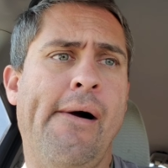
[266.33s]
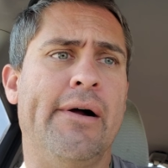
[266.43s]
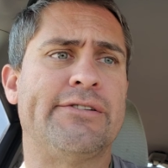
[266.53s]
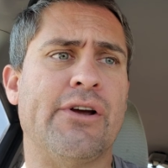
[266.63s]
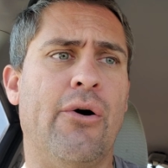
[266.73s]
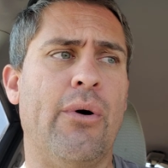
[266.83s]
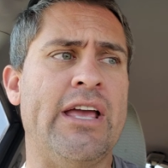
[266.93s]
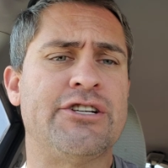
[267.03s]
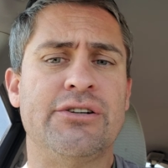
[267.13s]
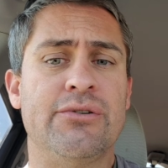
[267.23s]
So
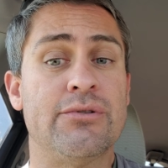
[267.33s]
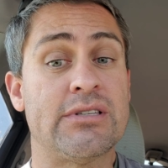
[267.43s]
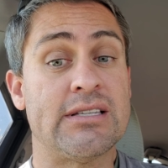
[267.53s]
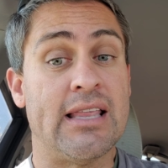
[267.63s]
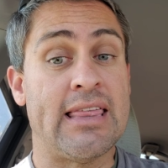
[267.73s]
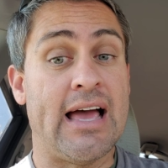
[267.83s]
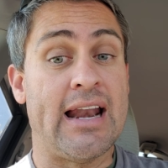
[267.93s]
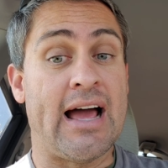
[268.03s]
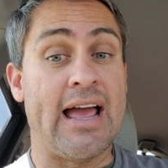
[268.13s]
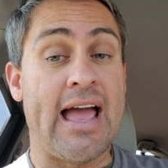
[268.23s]
issues that
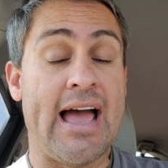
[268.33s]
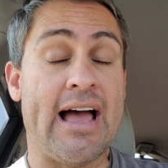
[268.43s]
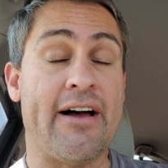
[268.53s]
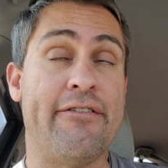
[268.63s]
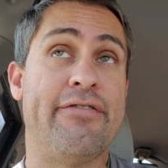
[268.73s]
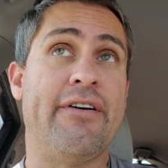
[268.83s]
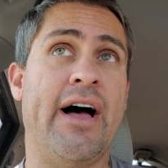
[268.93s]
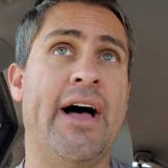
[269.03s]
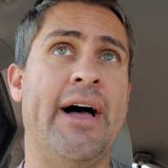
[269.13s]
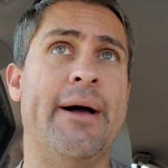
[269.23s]
I have,
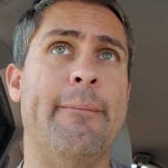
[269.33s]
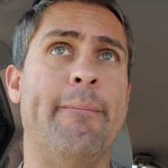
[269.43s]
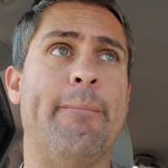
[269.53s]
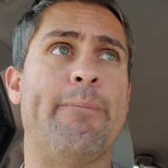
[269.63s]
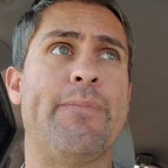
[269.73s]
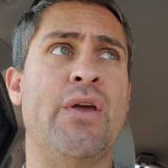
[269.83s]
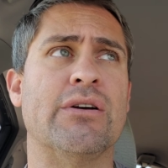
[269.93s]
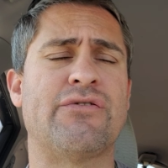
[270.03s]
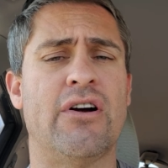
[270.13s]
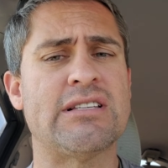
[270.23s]

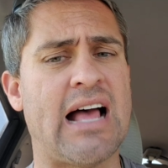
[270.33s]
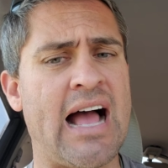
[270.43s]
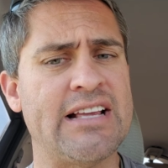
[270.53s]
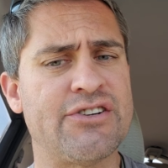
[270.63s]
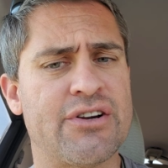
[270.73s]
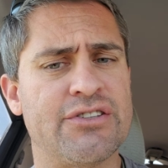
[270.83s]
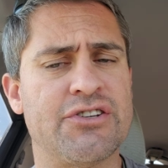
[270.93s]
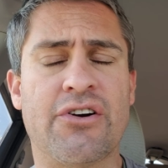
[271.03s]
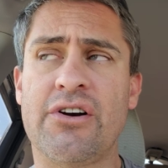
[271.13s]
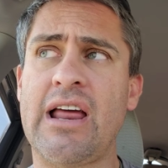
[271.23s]
as far as the eyes are
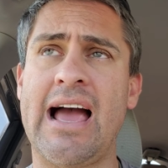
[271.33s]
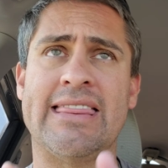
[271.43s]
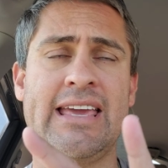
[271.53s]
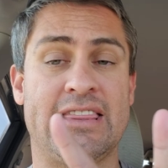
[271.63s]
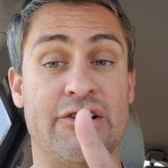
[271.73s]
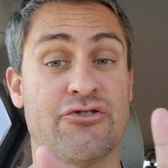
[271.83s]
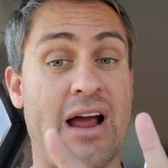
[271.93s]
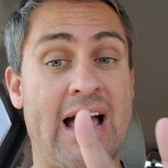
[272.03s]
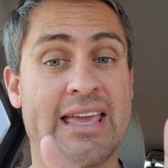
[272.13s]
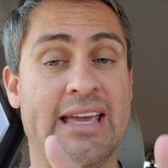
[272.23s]
concerned, I think the
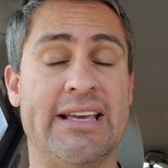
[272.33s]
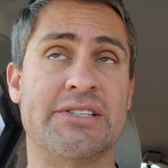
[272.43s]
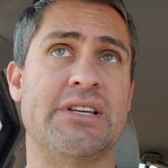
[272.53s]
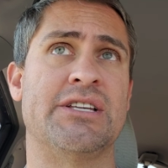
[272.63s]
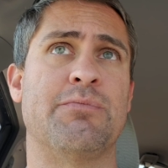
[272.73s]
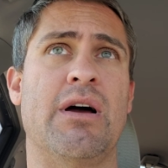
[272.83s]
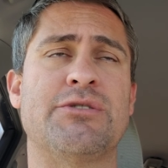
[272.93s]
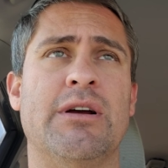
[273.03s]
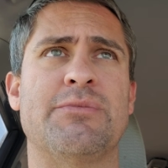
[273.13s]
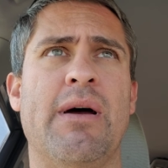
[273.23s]
tracking is
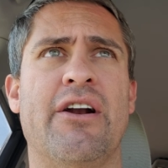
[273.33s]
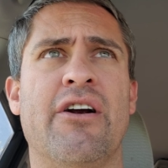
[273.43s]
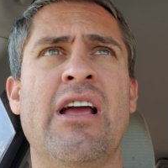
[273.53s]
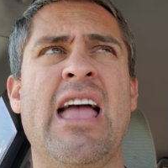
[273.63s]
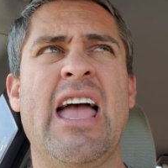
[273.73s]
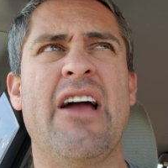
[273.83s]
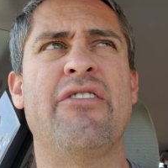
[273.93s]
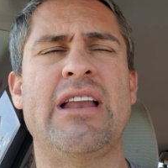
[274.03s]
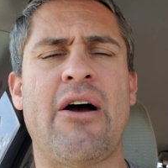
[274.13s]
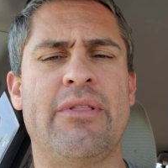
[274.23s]
much better.
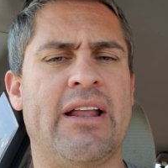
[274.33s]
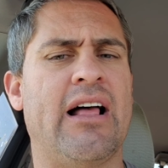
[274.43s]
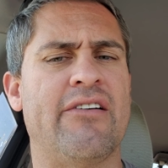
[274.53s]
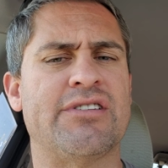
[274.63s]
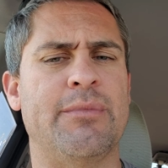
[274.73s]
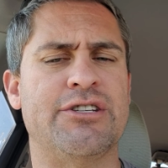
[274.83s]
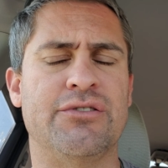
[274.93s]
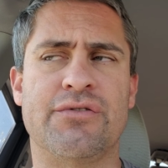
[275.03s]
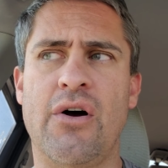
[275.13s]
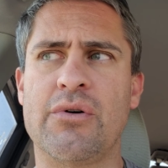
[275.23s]
Every now and then I'll have some
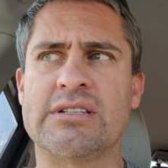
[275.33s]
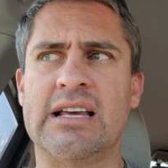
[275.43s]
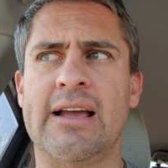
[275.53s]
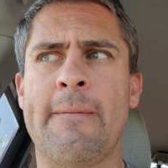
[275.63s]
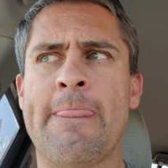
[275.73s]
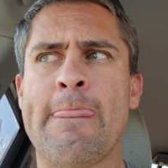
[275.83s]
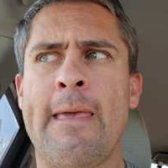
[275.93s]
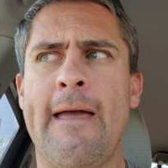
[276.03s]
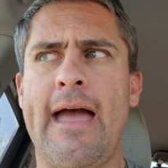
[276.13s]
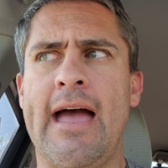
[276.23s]
issues focusing,
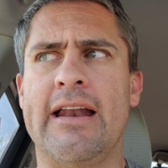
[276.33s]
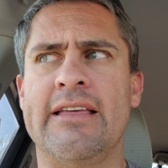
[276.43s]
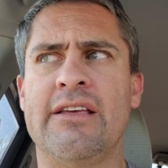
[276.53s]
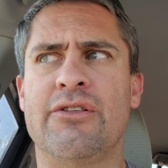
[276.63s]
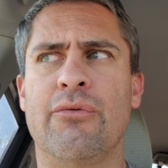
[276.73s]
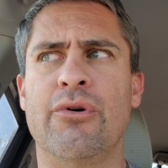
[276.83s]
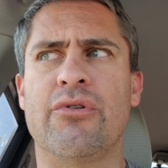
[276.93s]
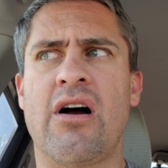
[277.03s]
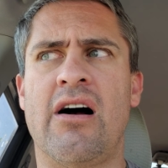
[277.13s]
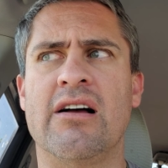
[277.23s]
and I think the root
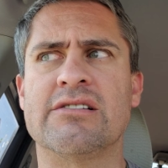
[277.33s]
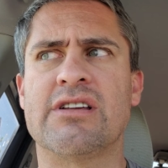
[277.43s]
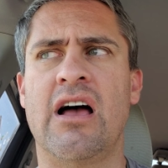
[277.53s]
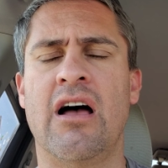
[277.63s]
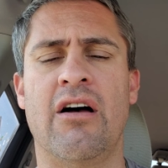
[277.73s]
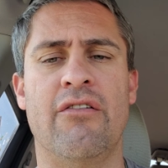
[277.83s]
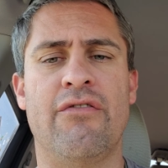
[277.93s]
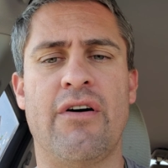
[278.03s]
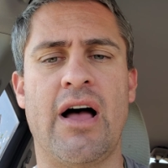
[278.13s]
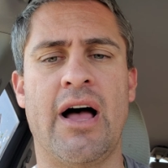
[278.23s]
cause of